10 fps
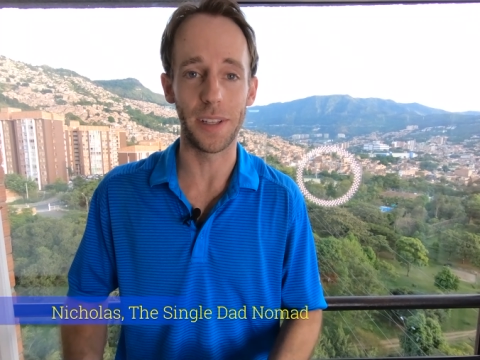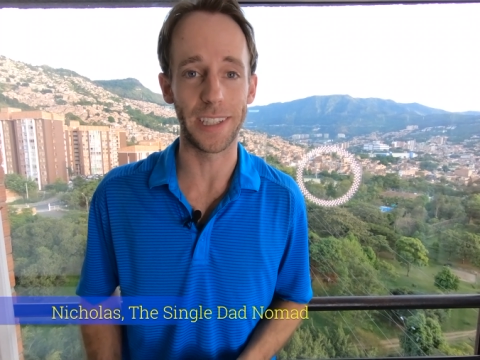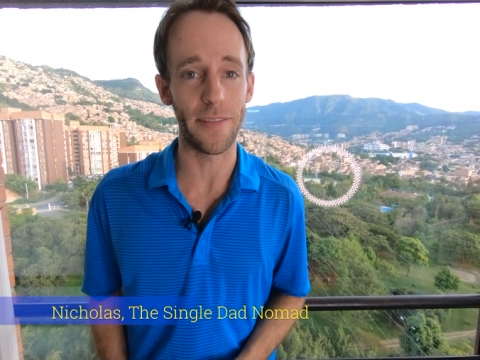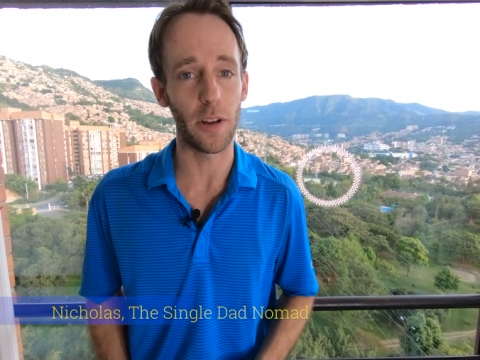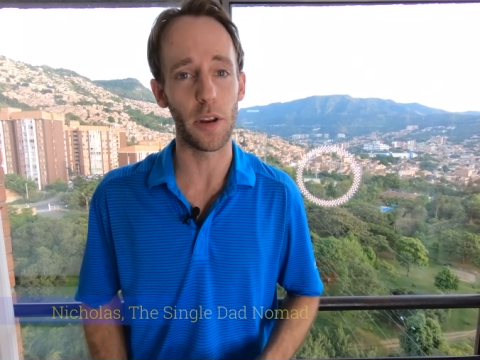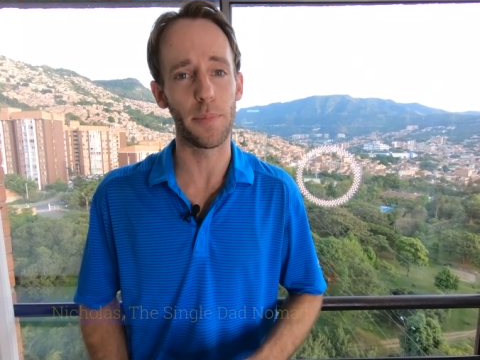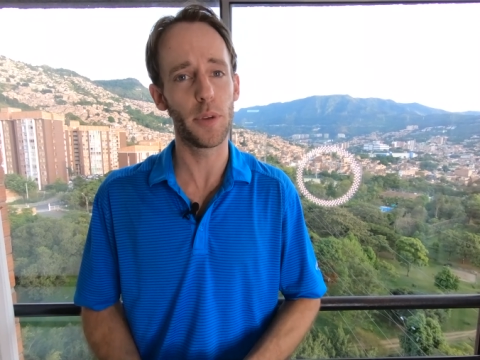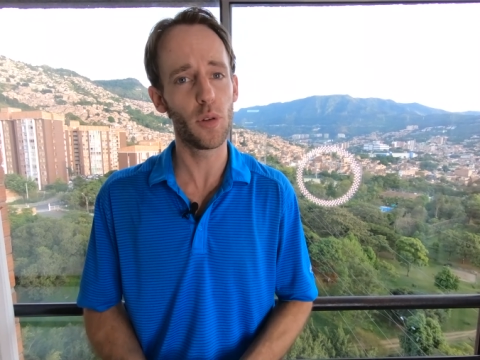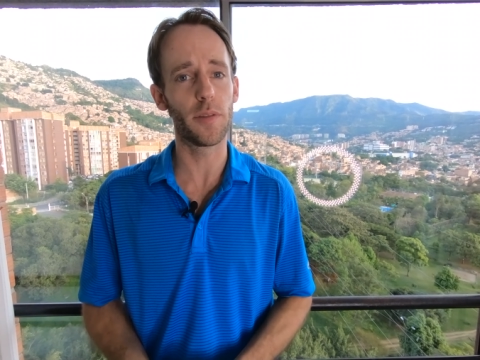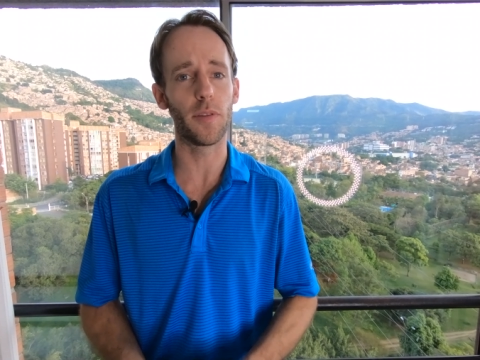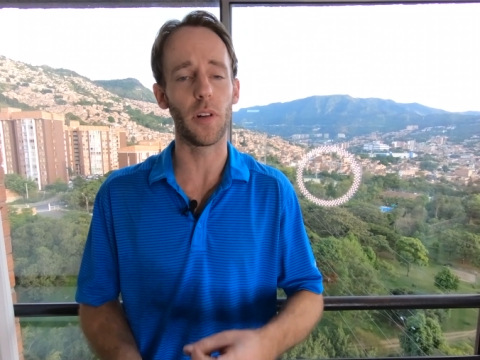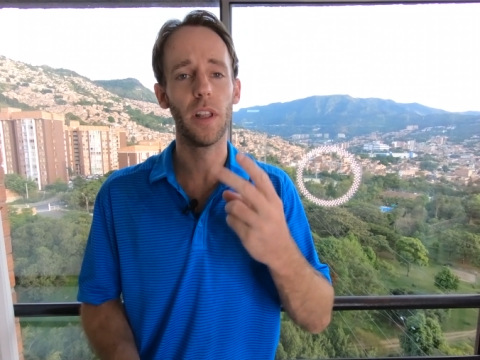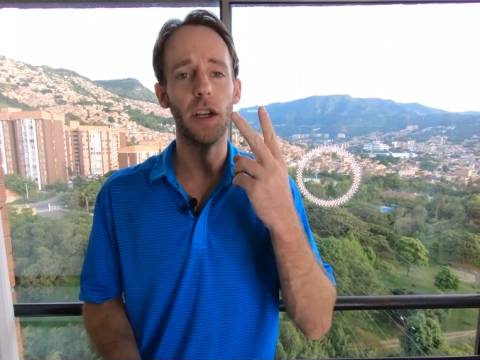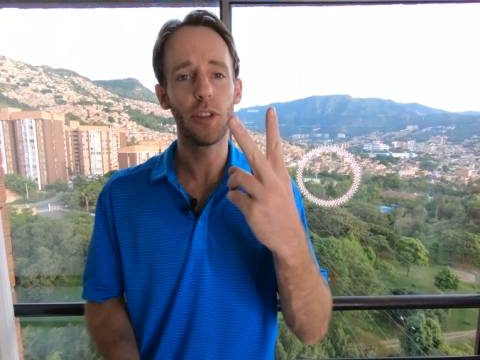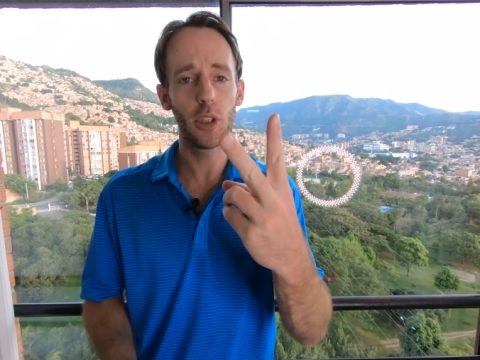I found a beautiful
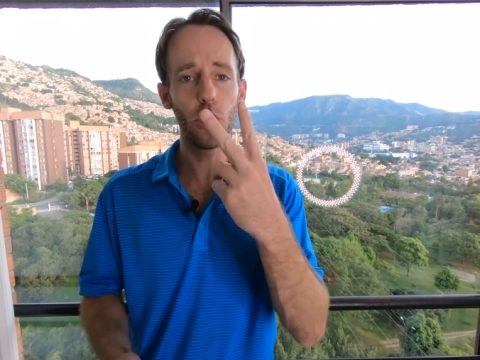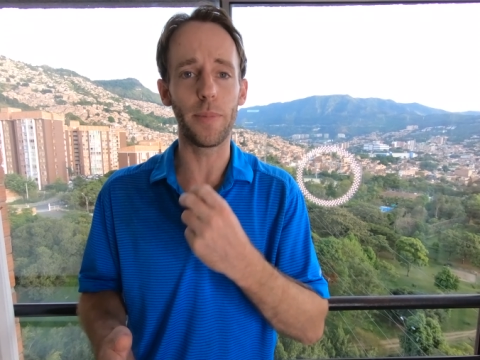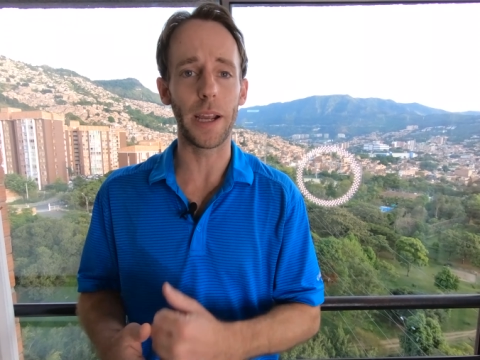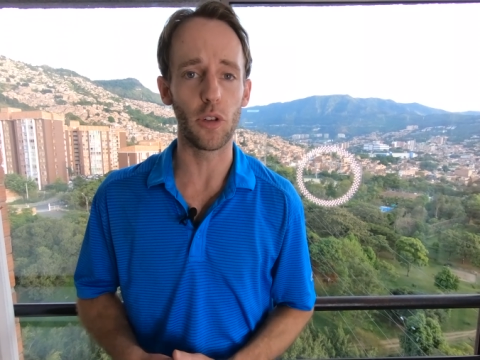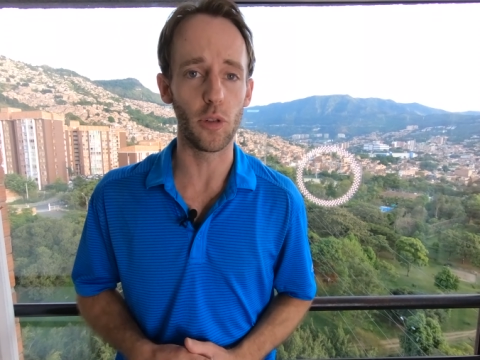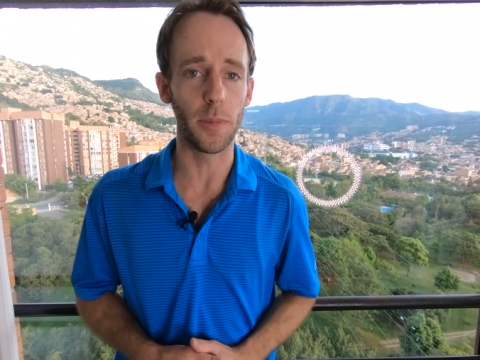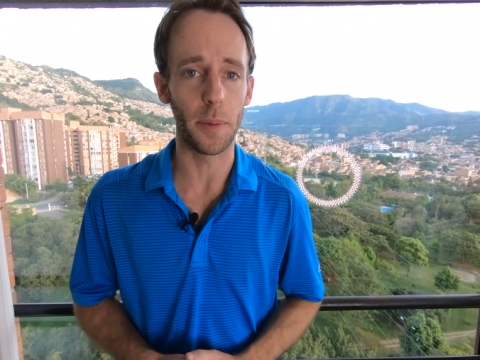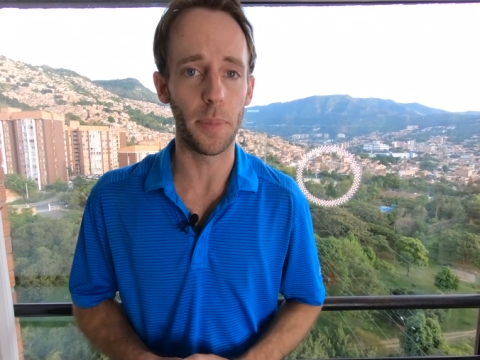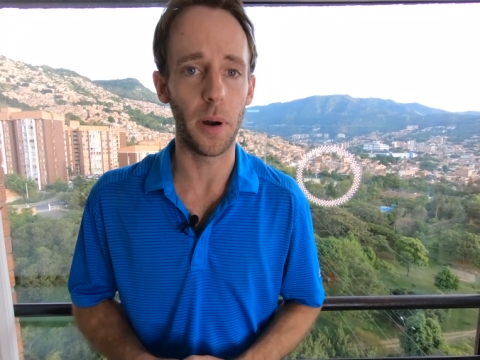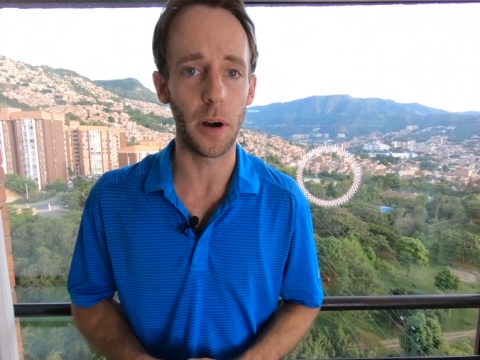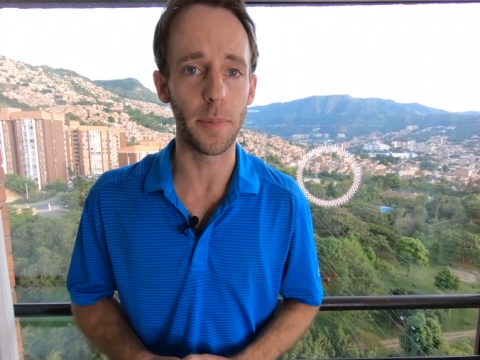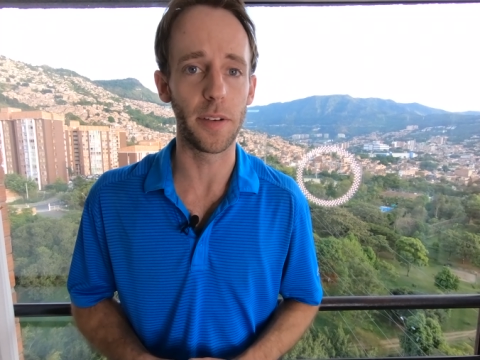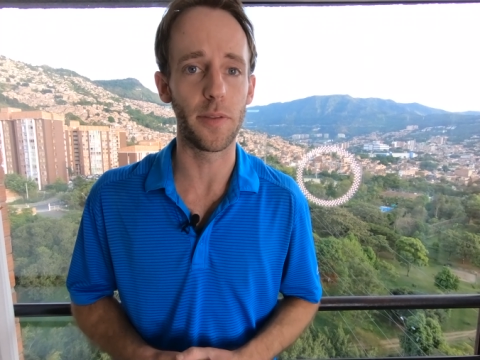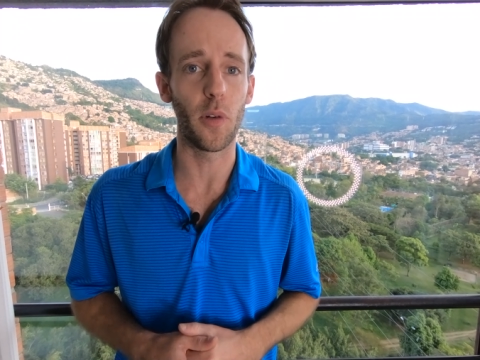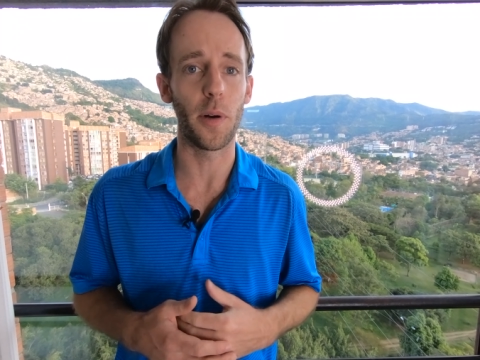2-bedroom apartment
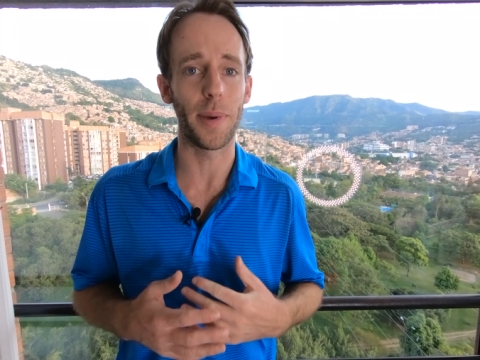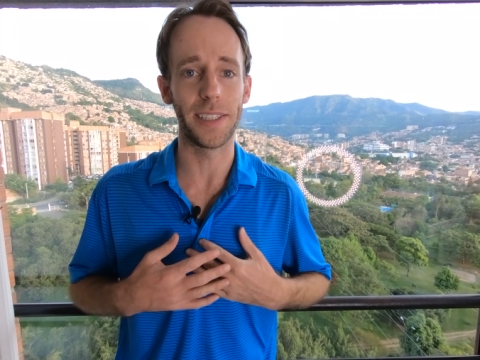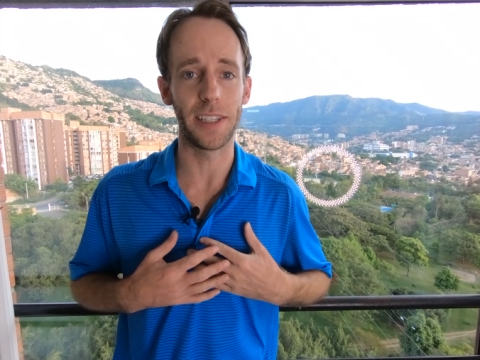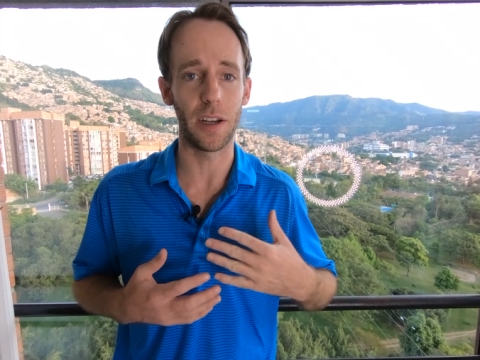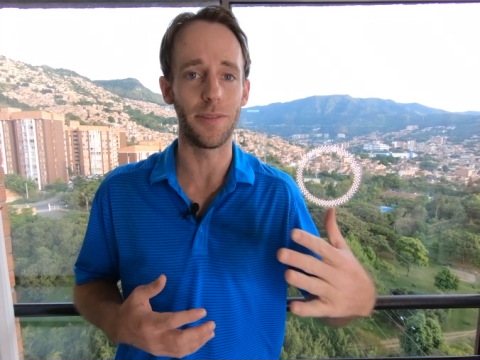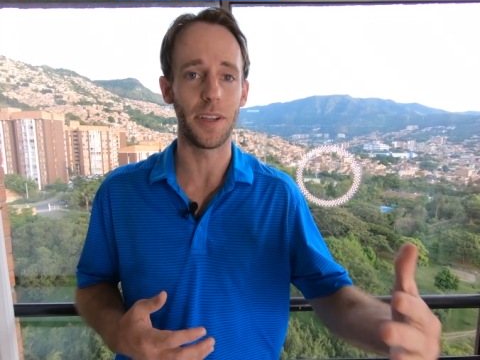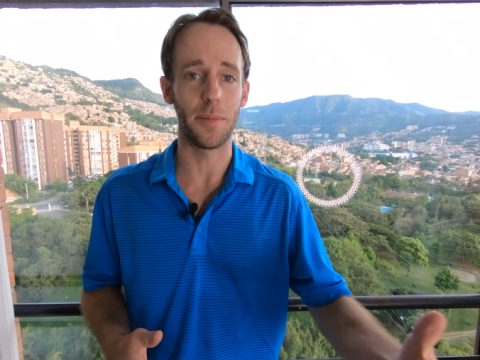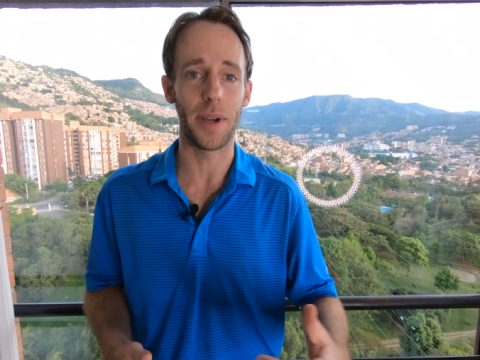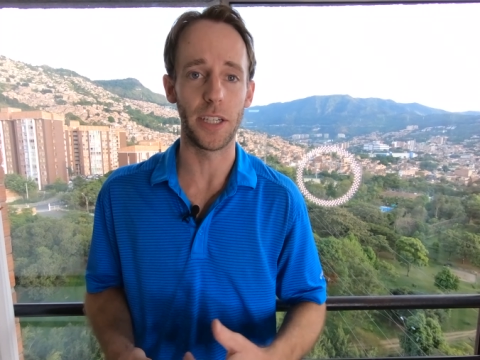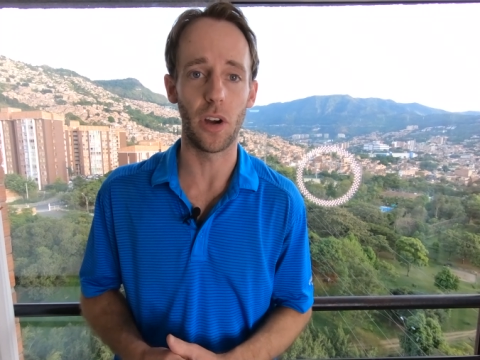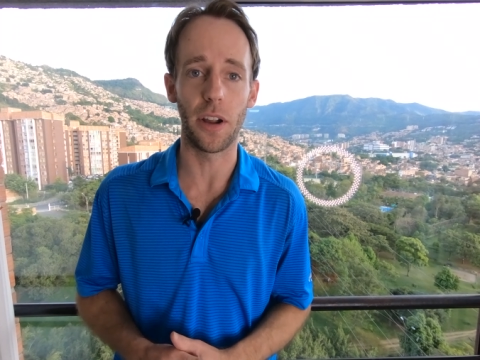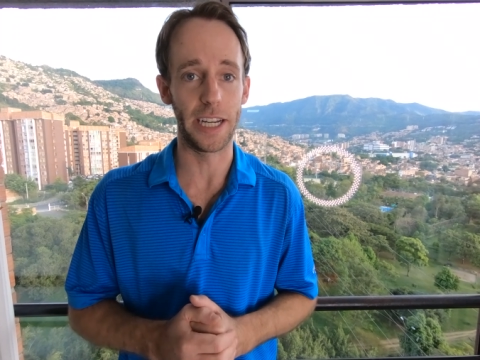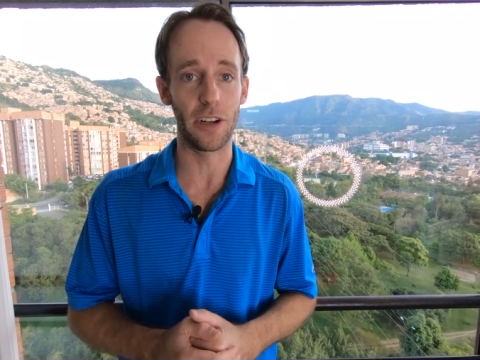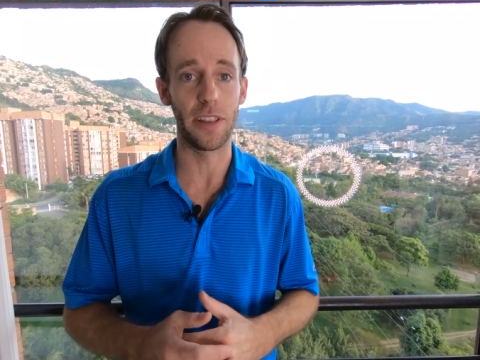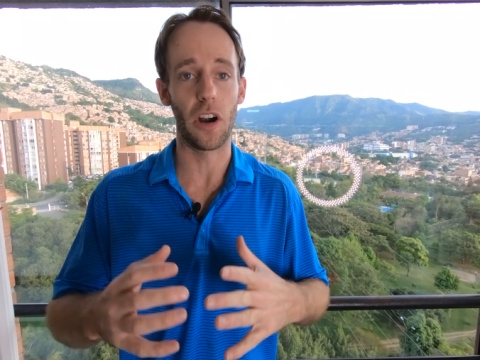for myself and my daughter.
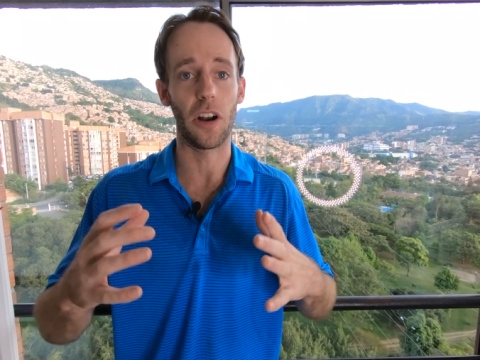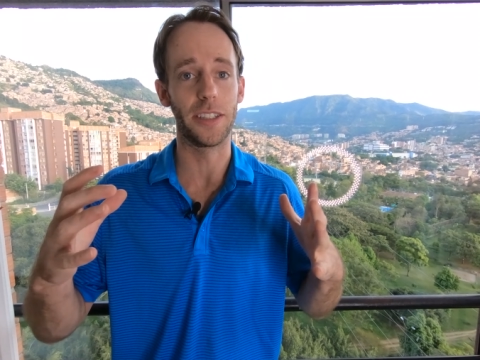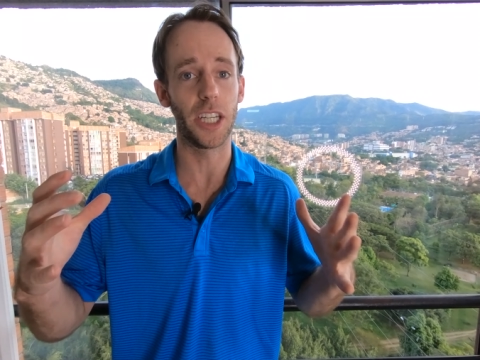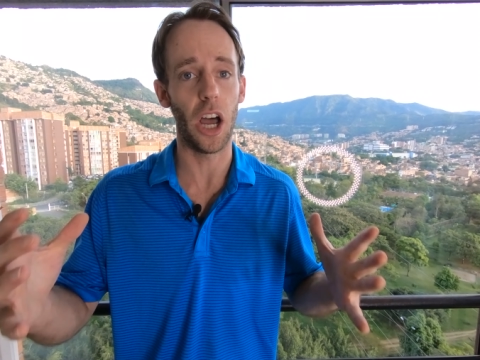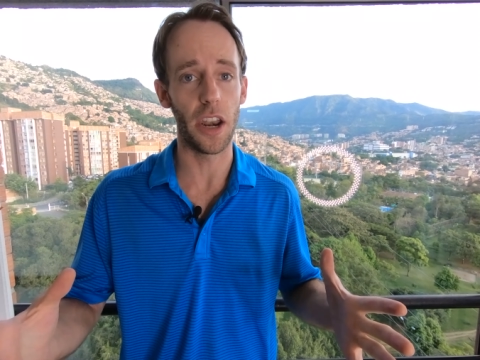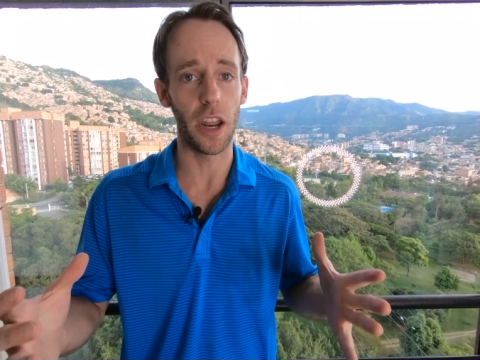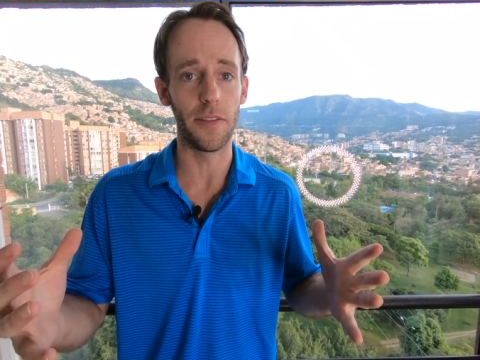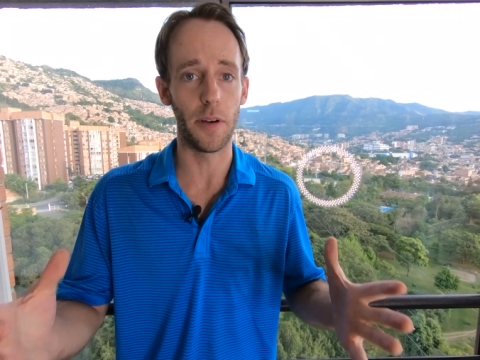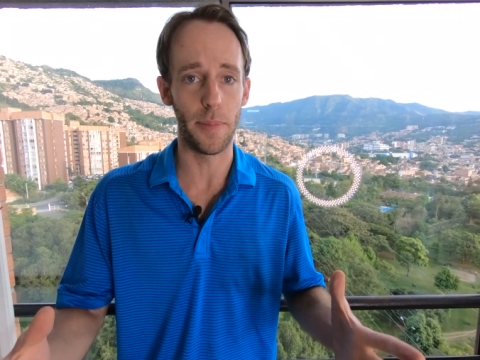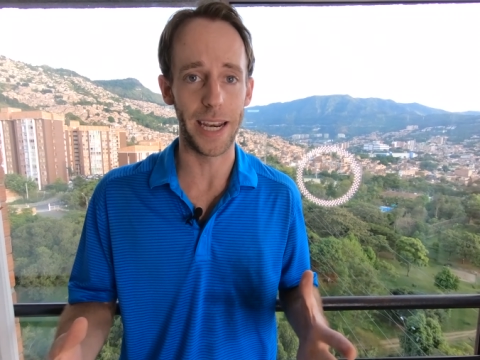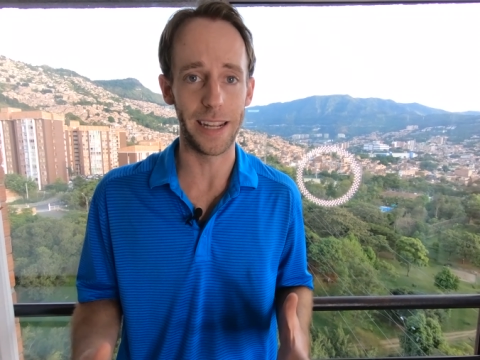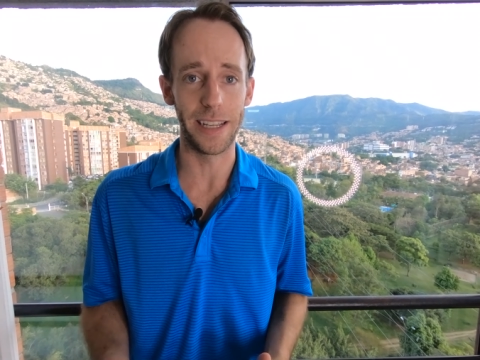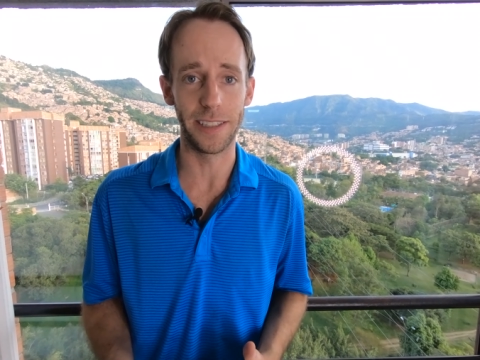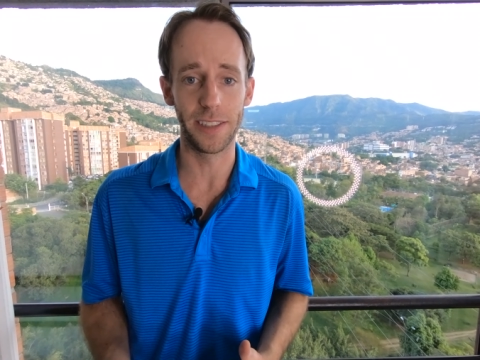There are a ton of amenities.